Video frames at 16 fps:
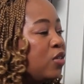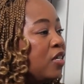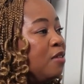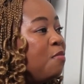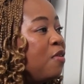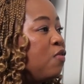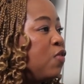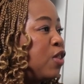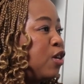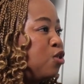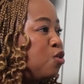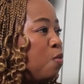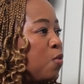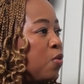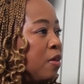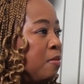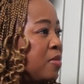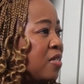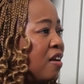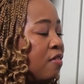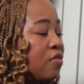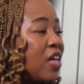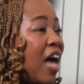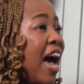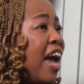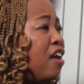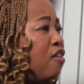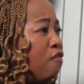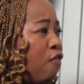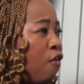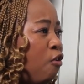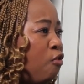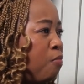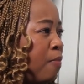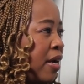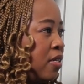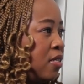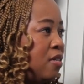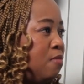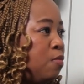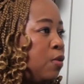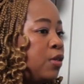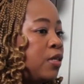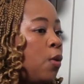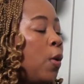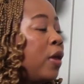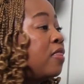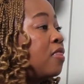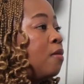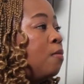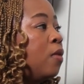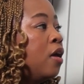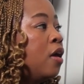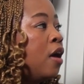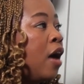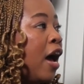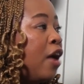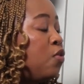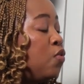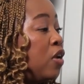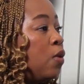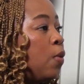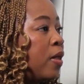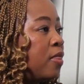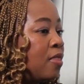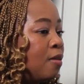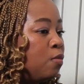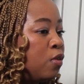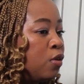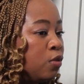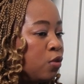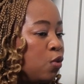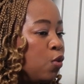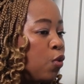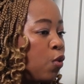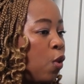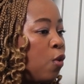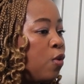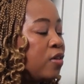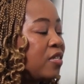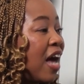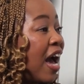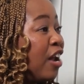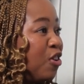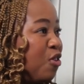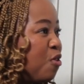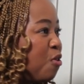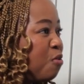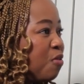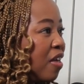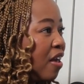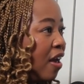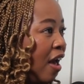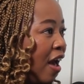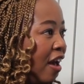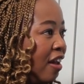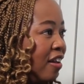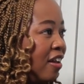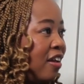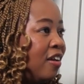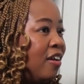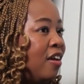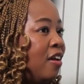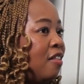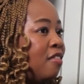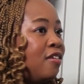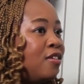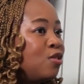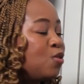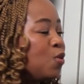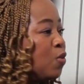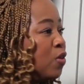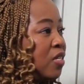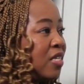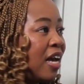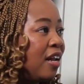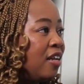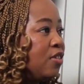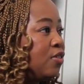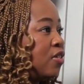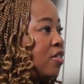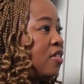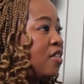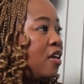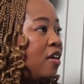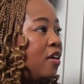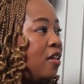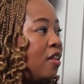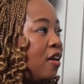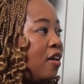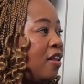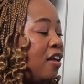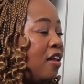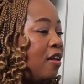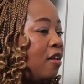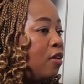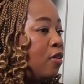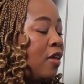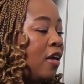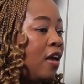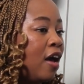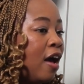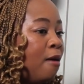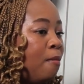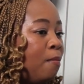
to keep everything to themselves. I involve my team because I really want them to grow, because I know they can. They're so intelligent. They